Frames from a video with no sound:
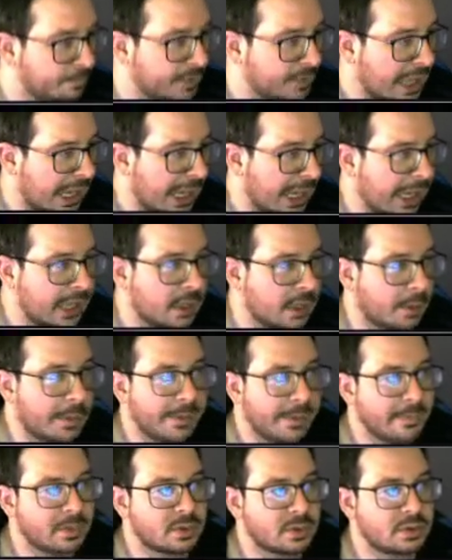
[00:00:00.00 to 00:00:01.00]
And I'm
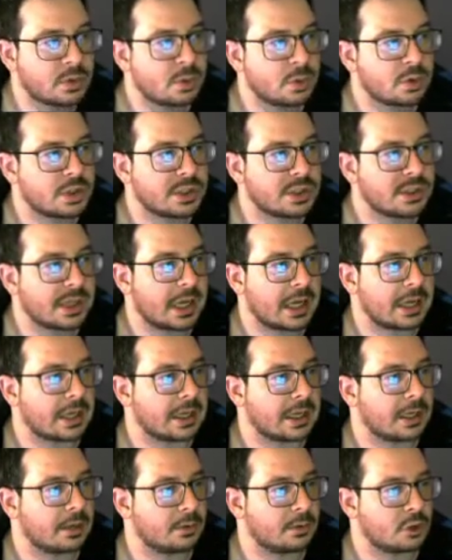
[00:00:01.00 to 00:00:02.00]
able to just kind
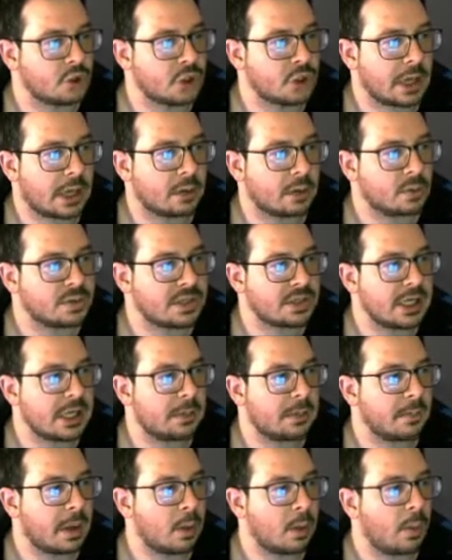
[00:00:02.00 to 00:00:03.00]
of shadow sneak
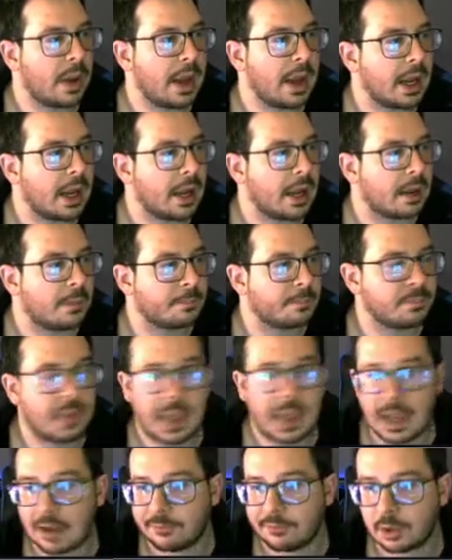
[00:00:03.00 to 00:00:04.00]
my way
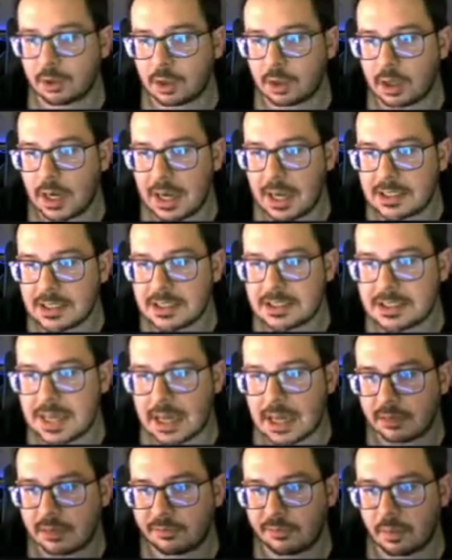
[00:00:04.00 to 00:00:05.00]
after a
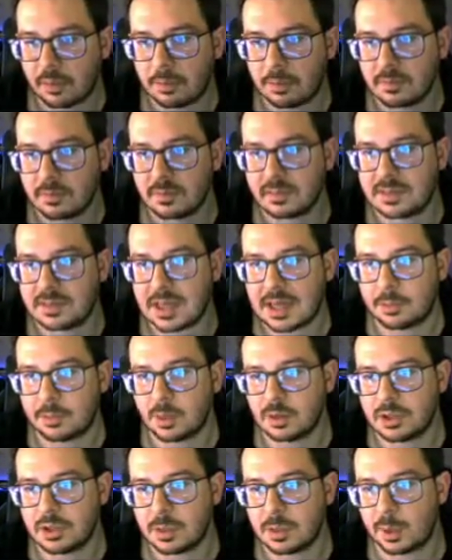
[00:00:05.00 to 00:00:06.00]
detect from
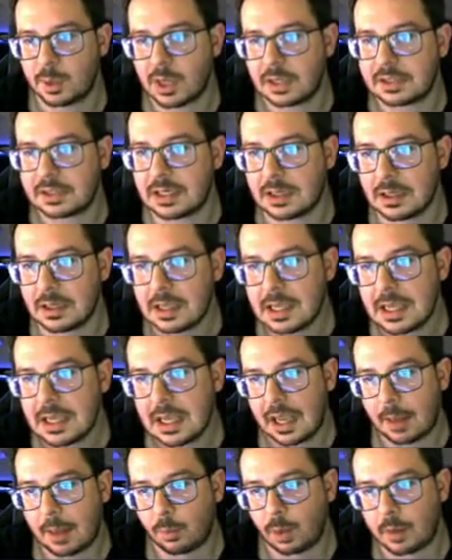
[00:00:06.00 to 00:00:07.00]
Zapdos to protect it,
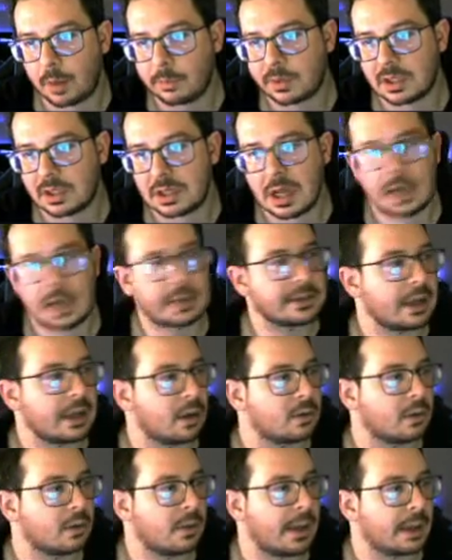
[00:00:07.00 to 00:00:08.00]
and we're able to knock down
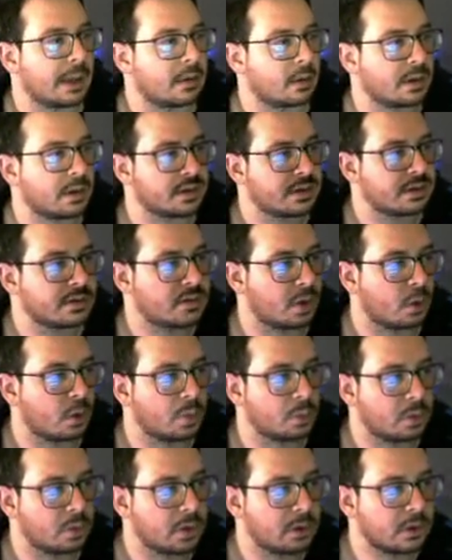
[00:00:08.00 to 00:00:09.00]
the Landorus. So
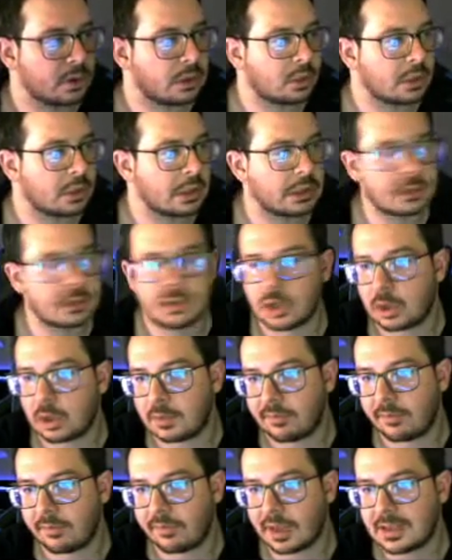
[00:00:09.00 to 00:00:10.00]
really good turn of
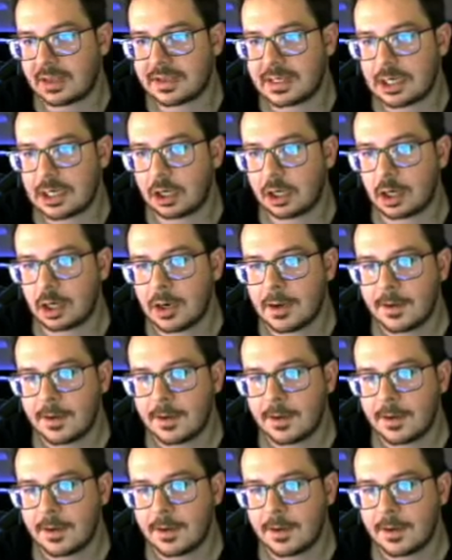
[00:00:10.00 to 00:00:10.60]
events here.